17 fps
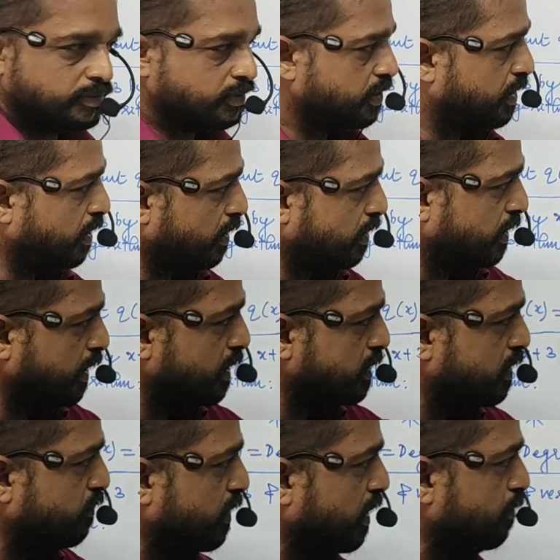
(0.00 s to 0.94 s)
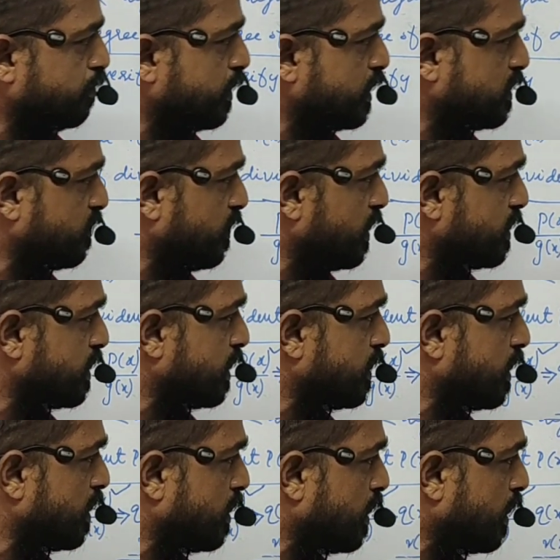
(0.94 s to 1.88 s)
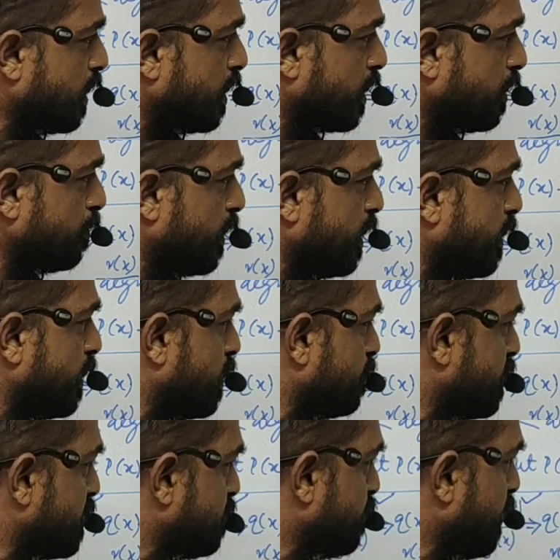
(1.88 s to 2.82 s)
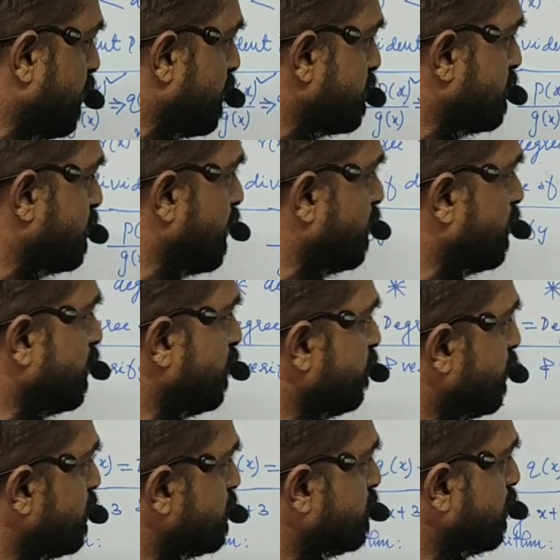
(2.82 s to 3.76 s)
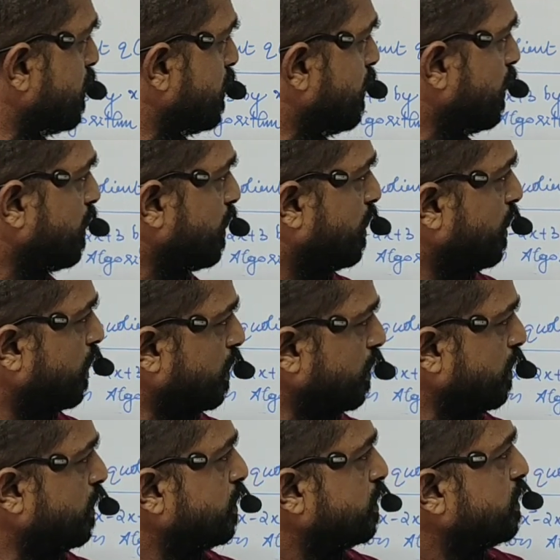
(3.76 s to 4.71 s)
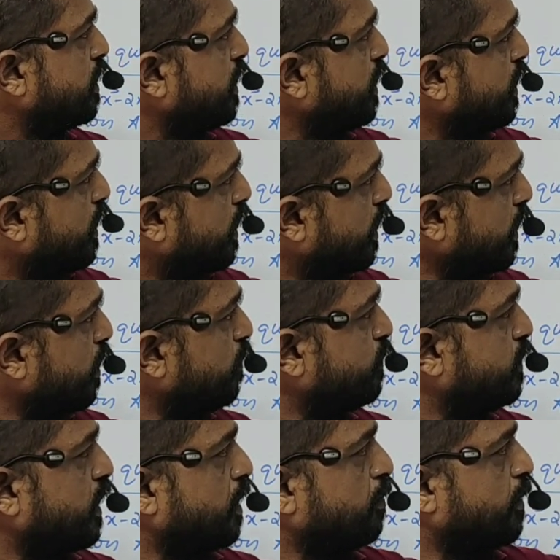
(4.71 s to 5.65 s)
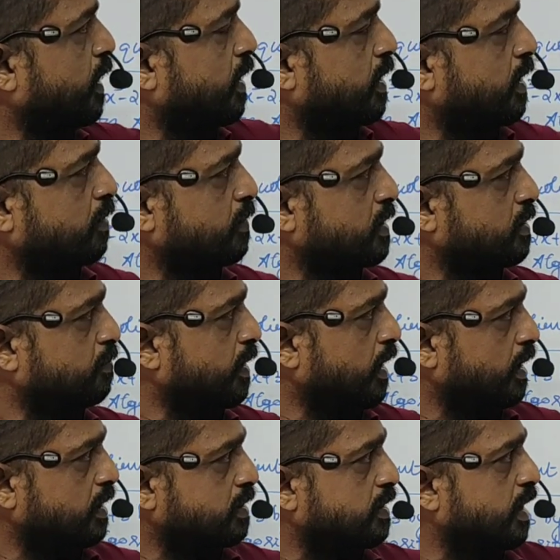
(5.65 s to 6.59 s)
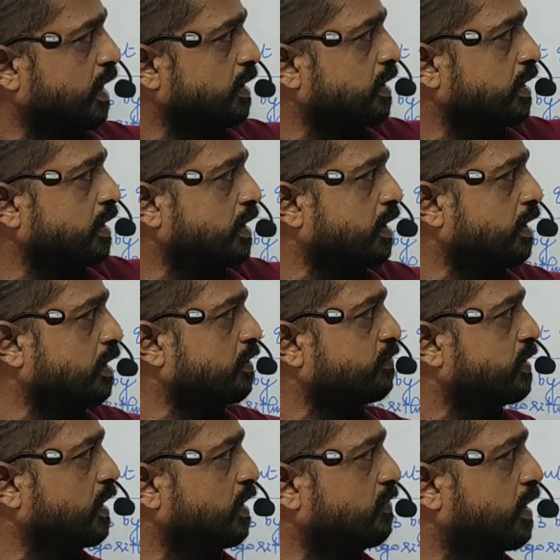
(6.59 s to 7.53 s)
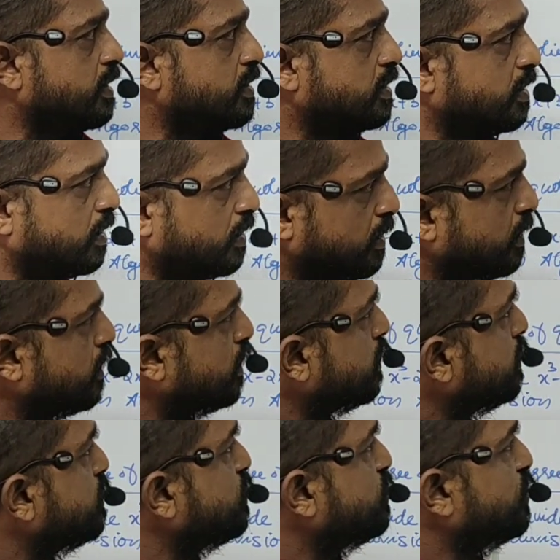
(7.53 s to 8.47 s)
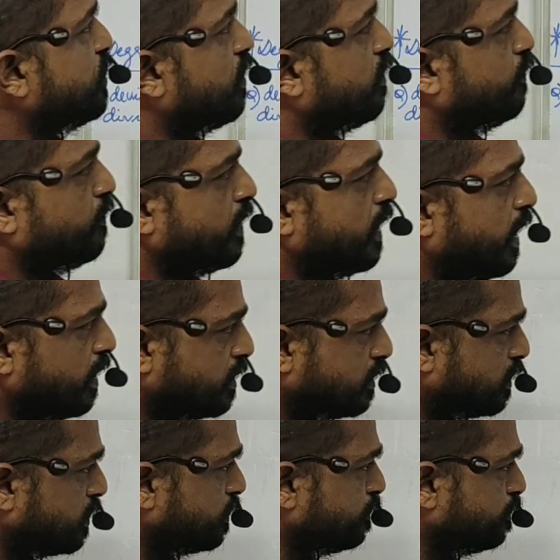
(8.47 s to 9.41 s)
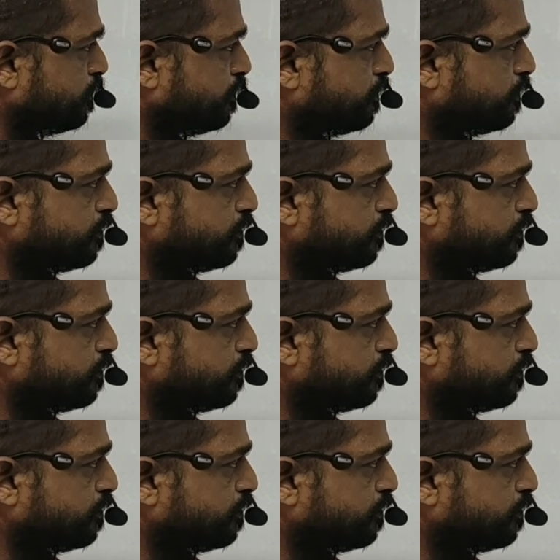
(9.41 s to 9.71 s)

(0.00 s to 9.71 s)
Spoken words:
Here in the case of numbers, we will say that remainder must be less than the divisor. Here the degree of the remainder must be less than the degree of the divisor g of x.